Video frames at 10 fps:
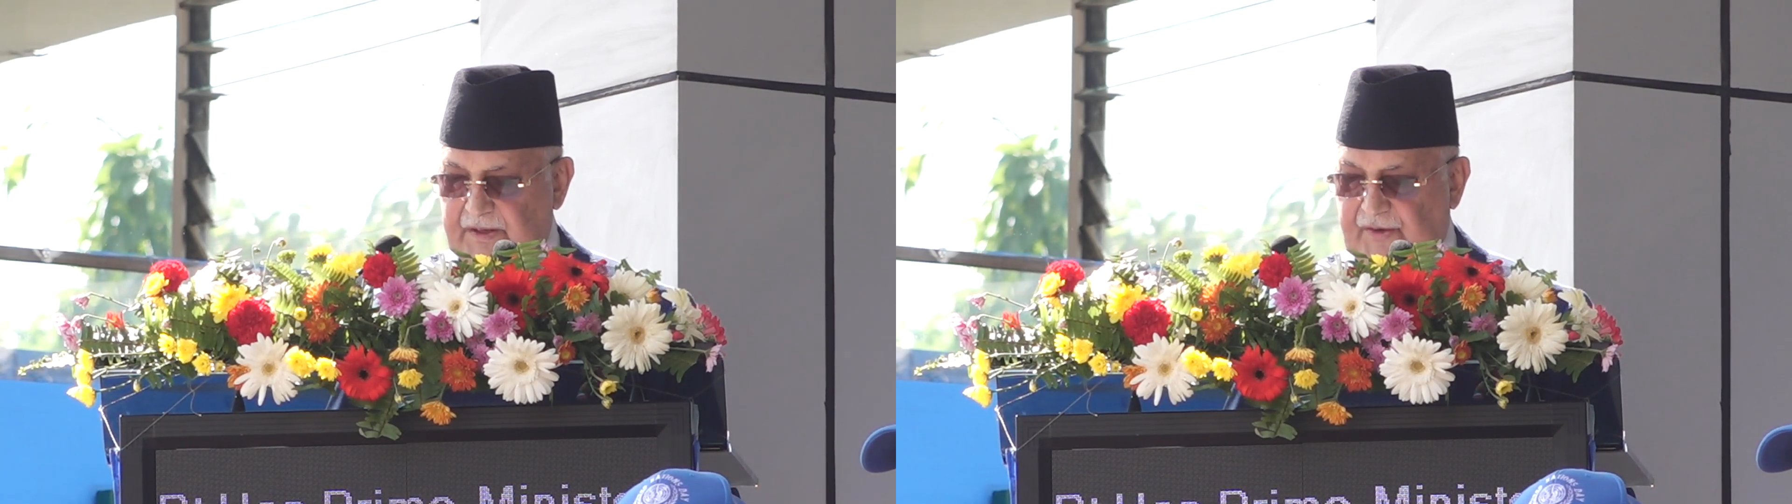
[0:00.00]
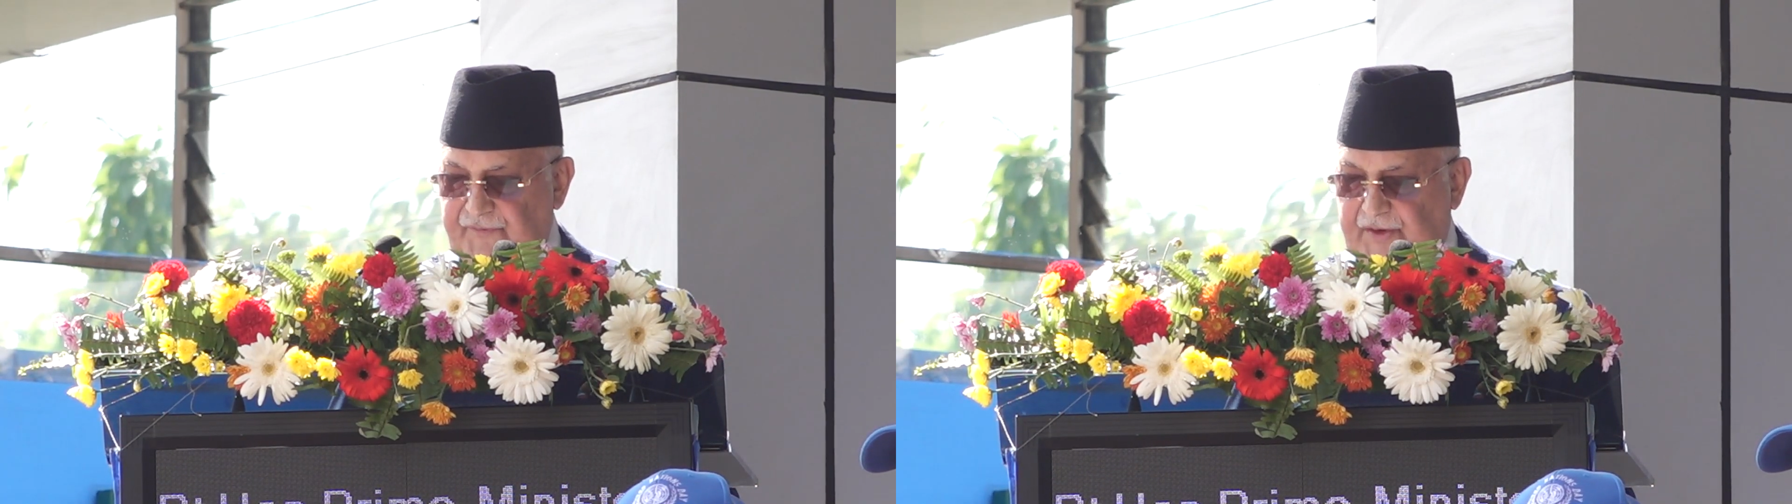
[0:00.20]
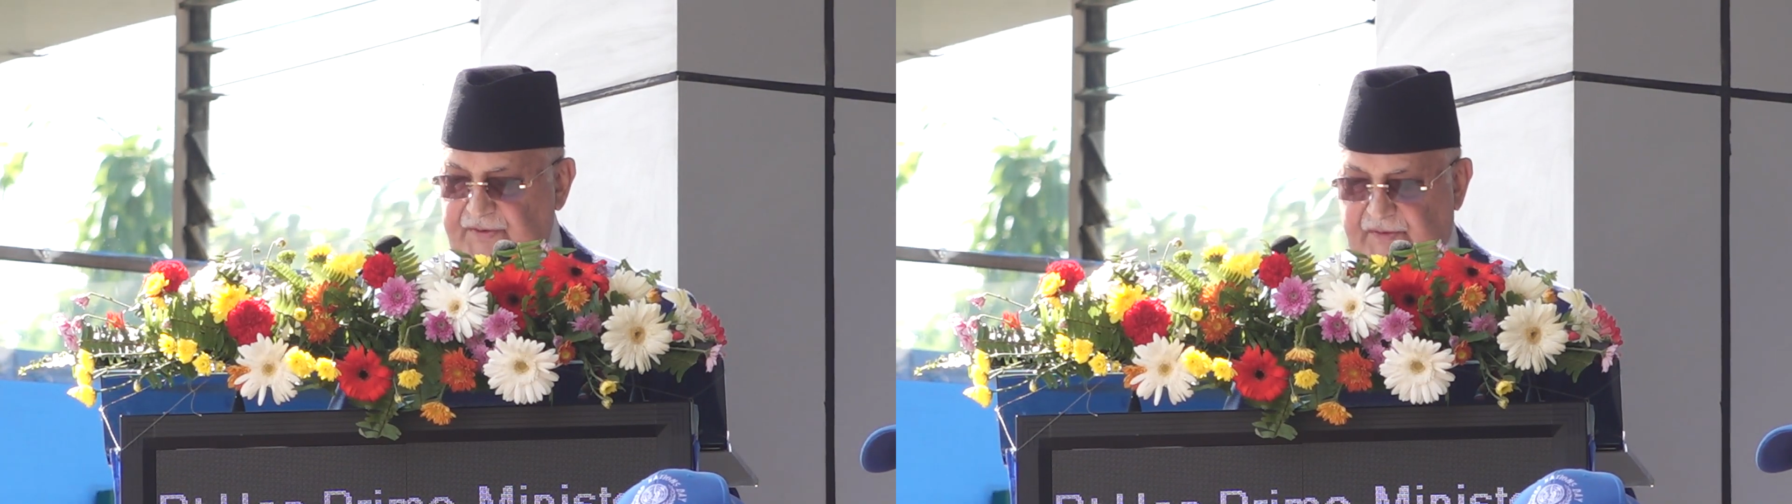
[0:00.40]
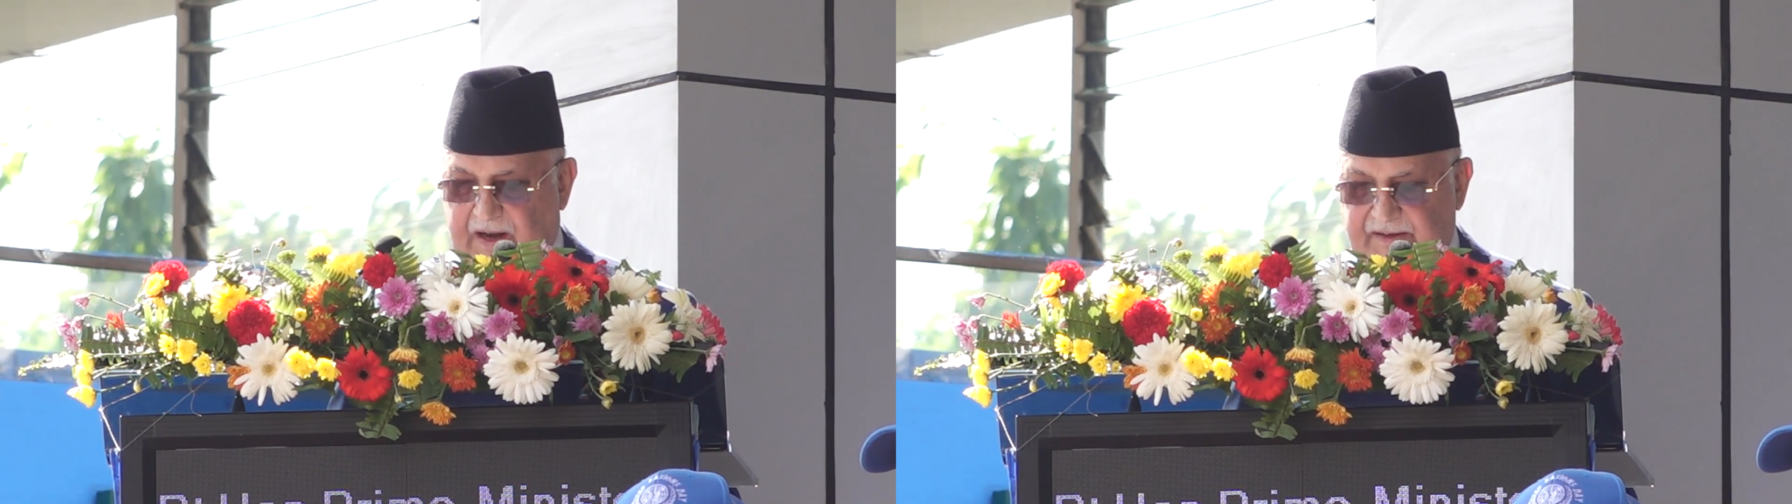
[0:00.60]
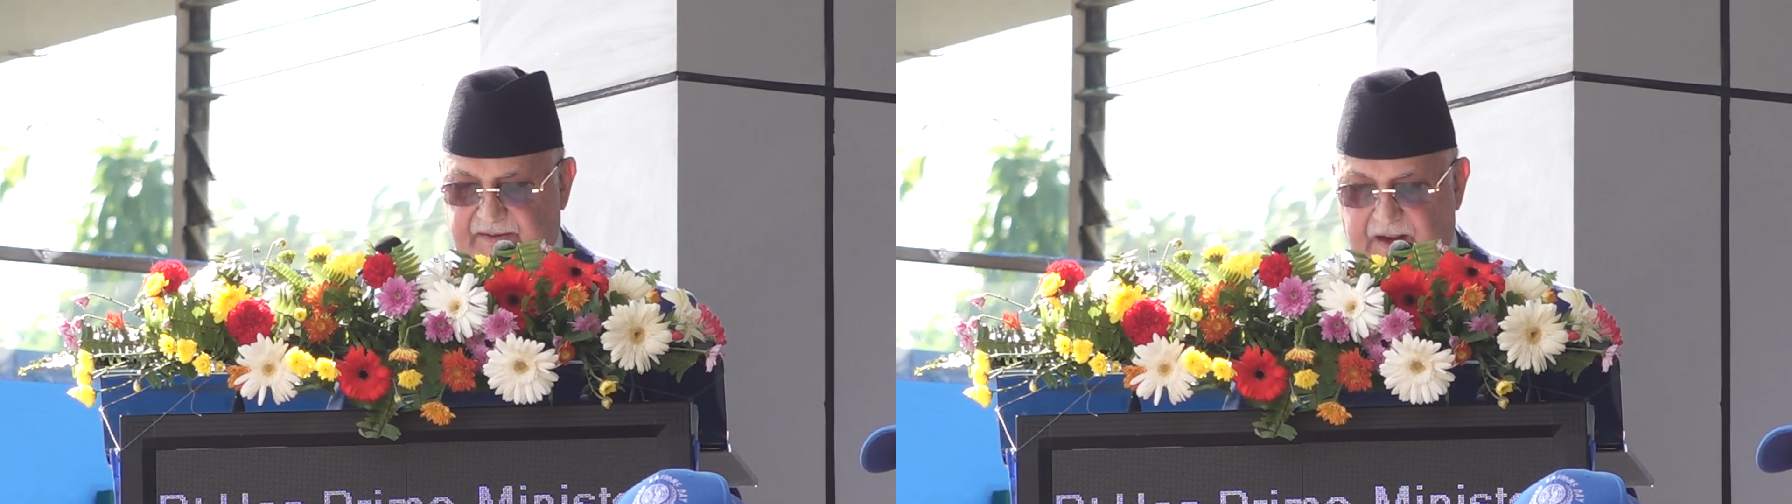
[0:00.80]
countries like